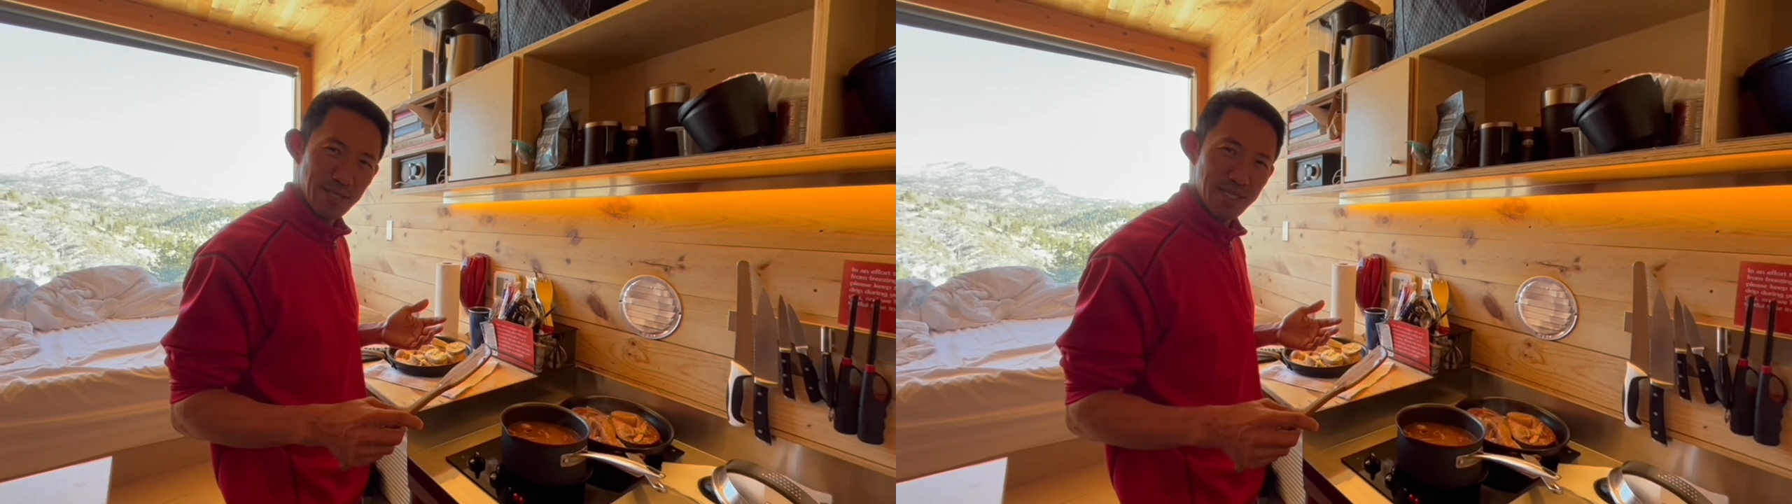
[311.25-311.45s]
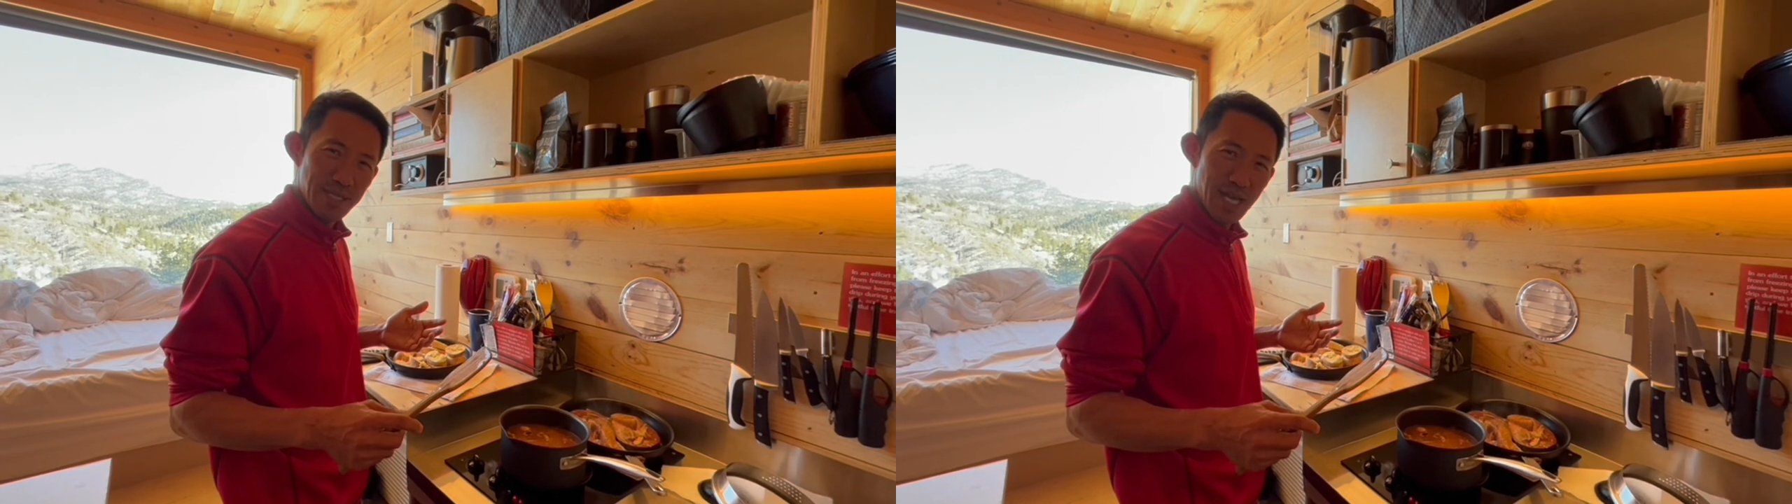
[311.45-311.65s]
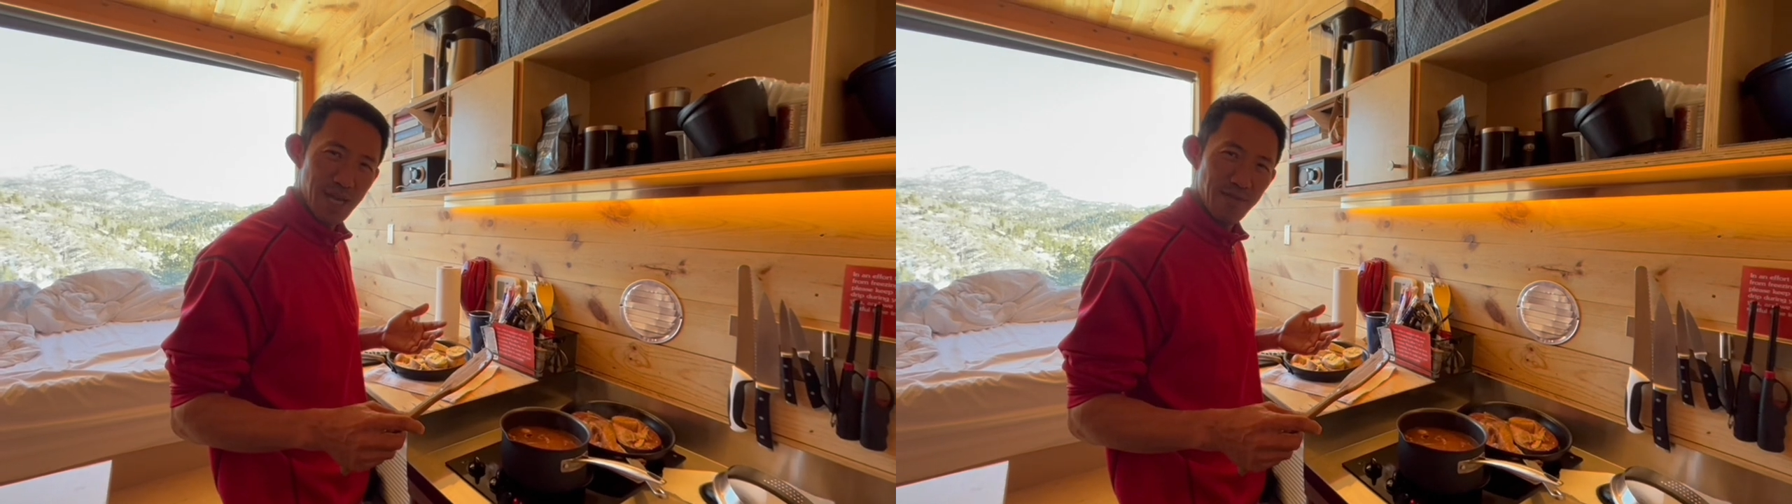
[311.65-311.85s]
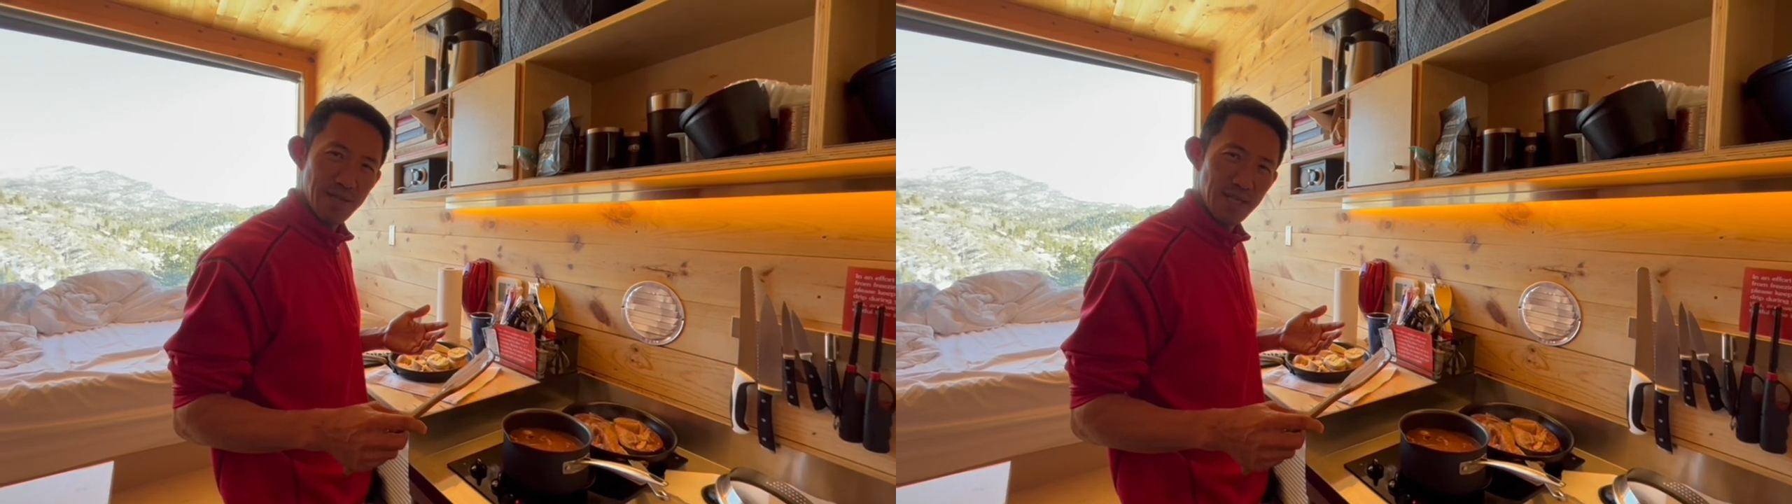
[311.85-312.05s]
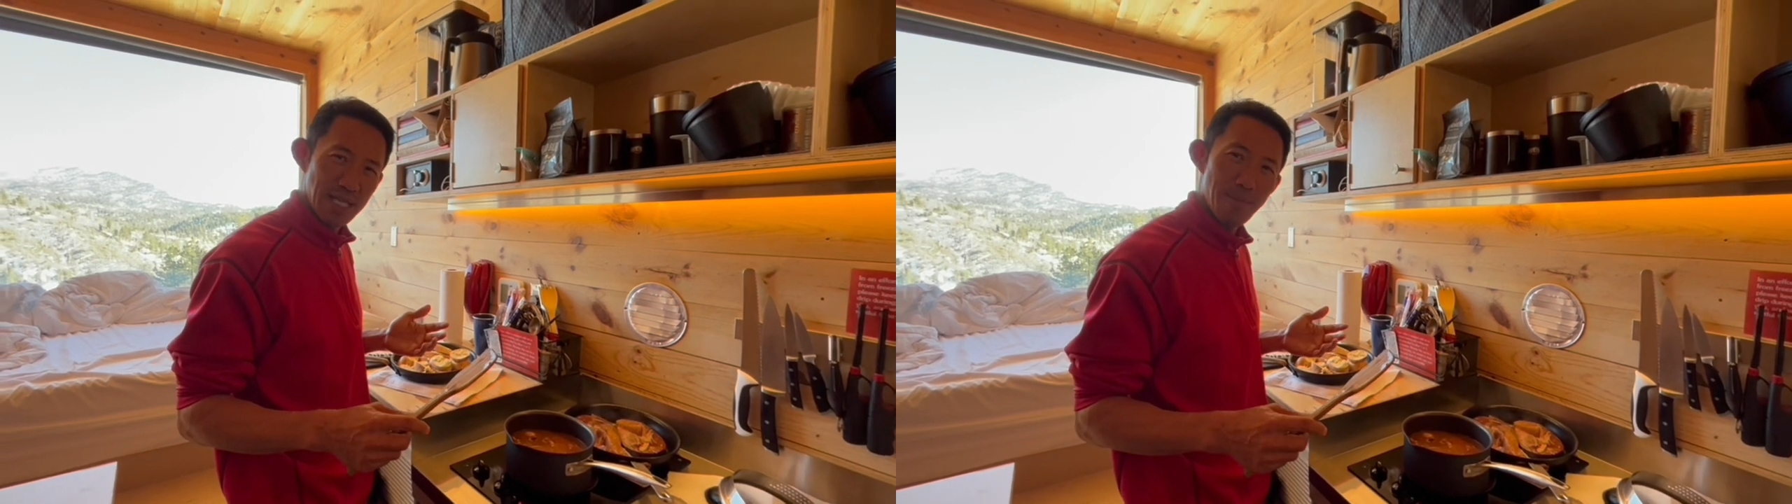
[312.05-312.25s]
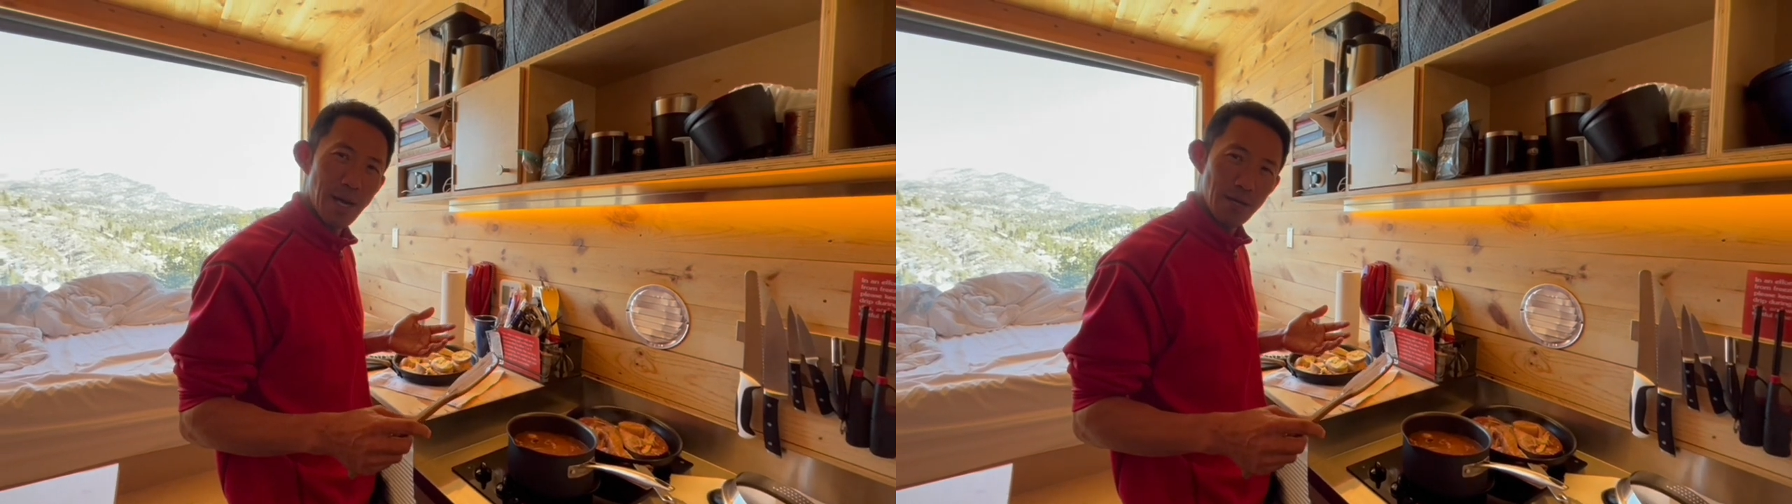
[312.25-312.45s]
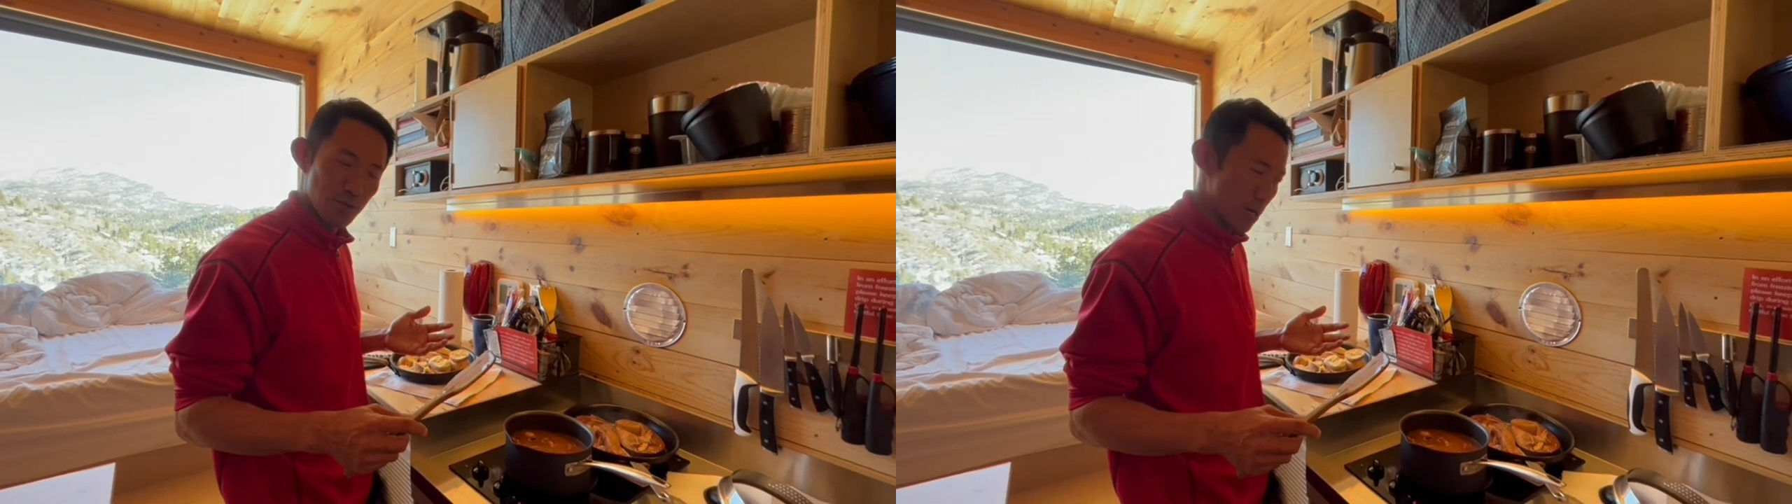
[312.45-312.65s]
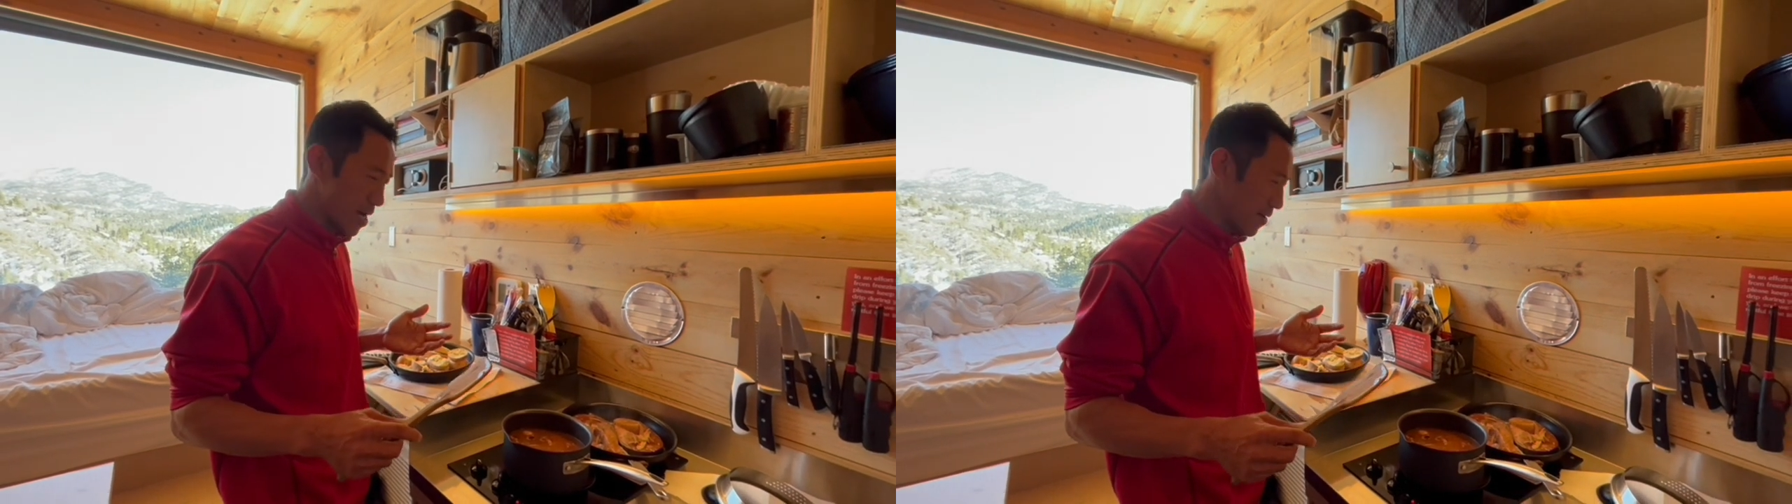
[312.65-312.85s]
7 to 10 mile
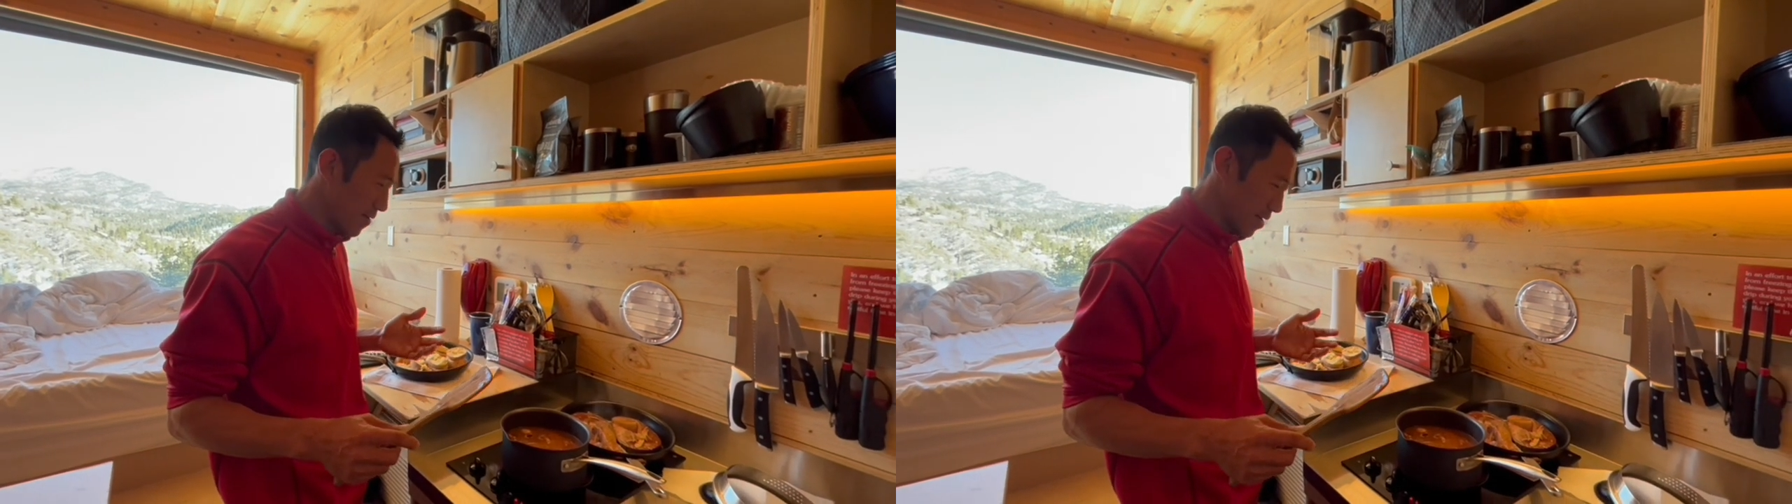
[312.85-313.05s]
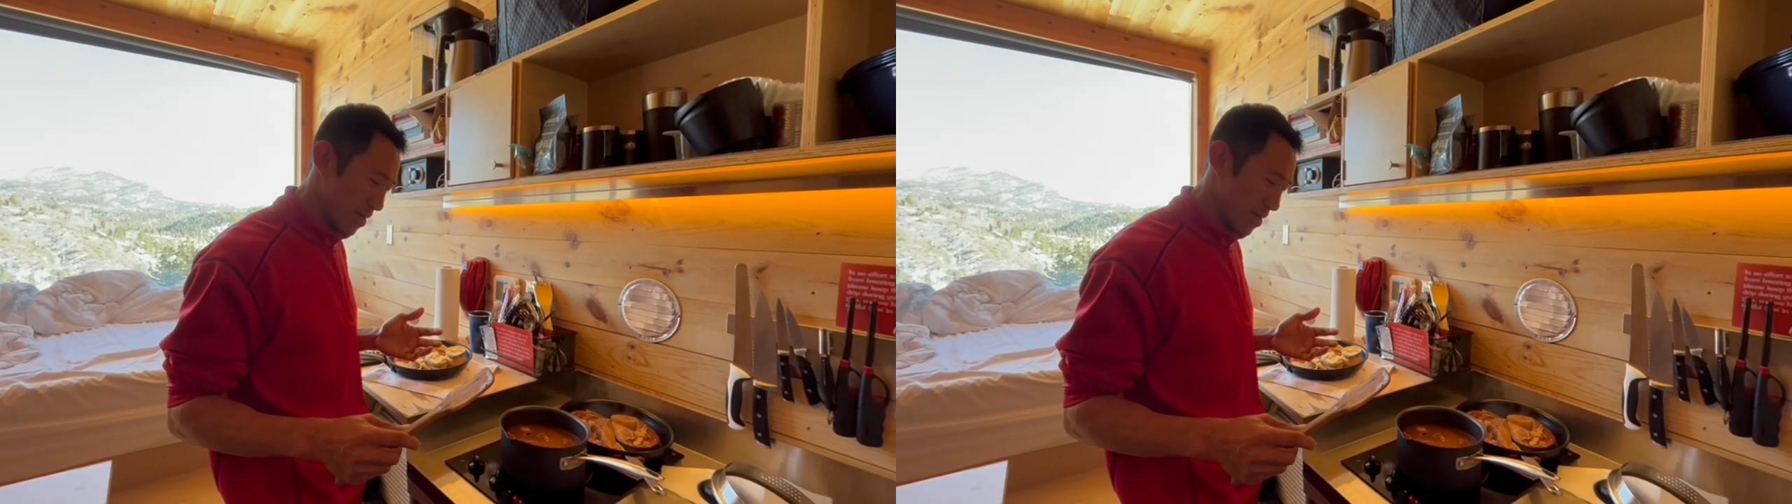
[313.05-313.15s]
drive.